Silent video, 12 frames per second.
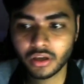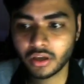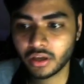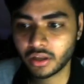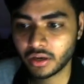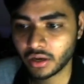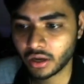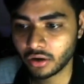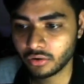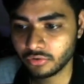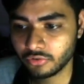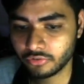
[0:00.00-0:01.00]
And
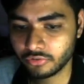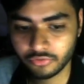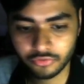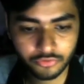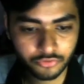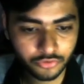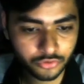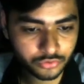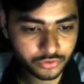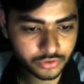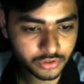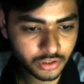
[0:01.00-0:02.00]
now if you
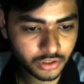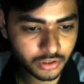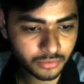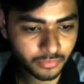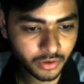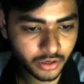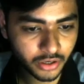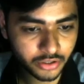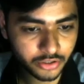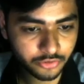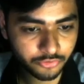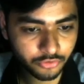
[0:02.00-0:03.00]
see in my
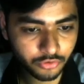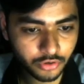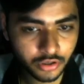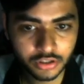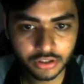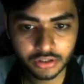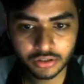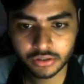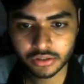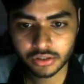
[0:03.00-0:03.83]
current folder,